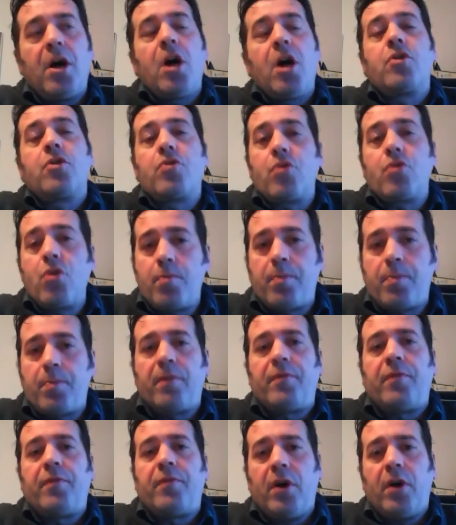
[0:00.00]
A group
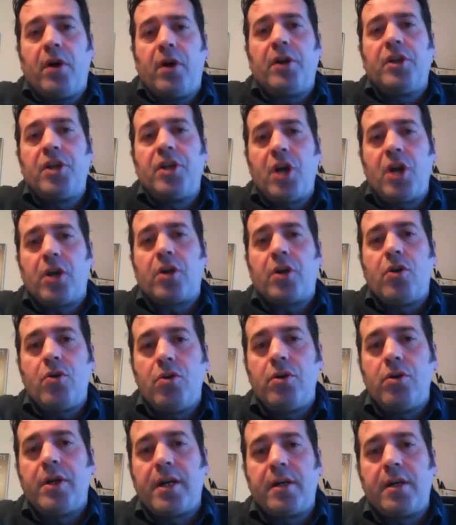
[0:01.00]
of young
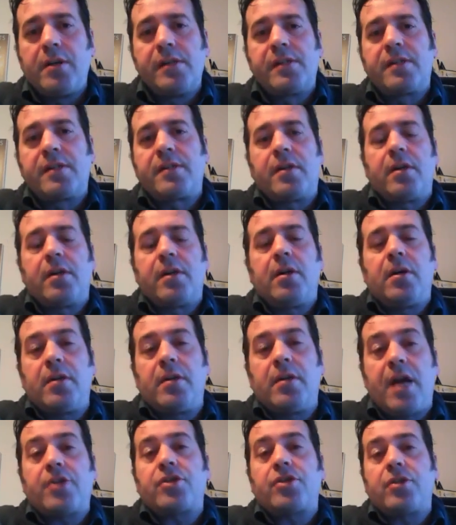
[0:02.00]
hooligans,
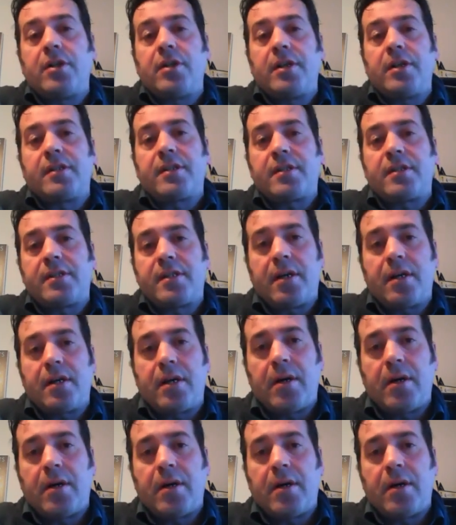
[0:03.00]
nationalists,